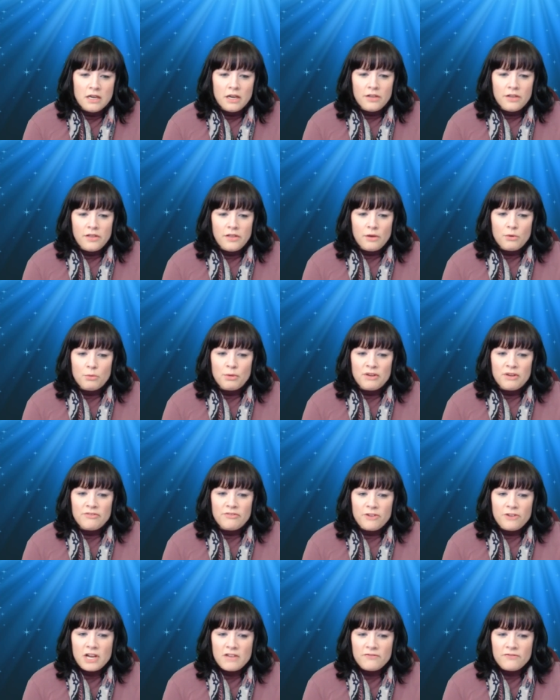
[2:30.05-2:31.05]
There will be
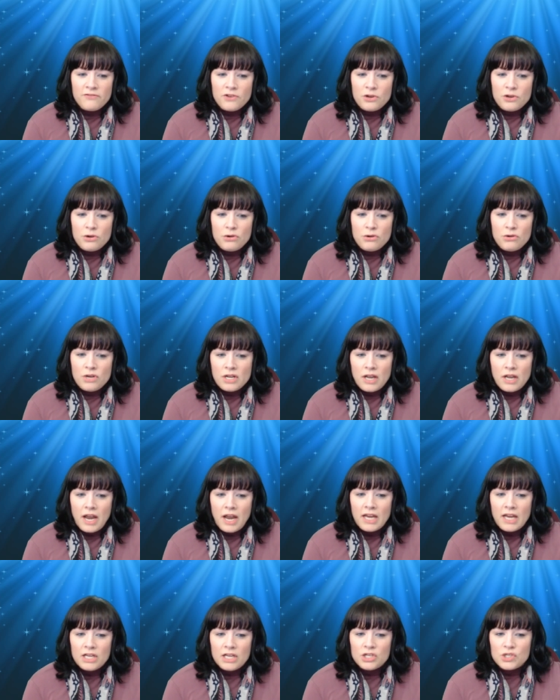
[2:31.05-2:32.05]
free food
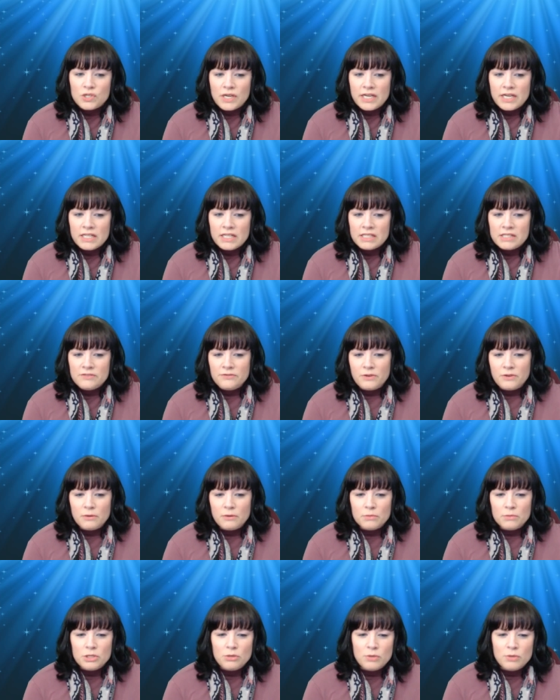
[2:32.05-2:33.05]
and drinks
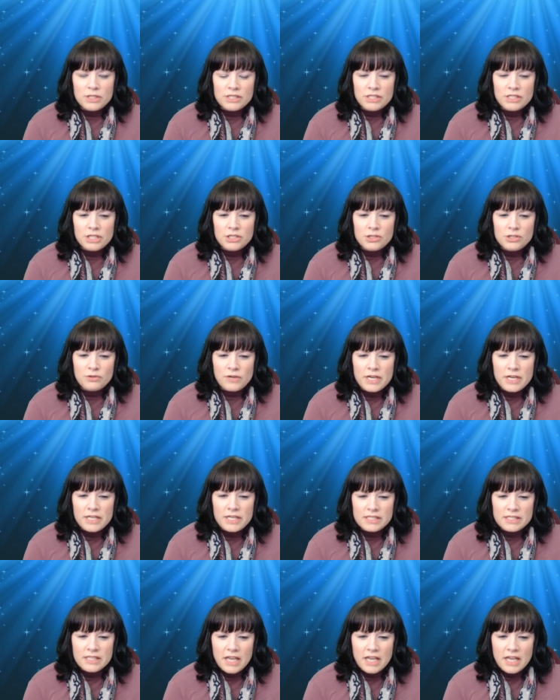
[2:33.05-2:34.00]
from Twisted Treats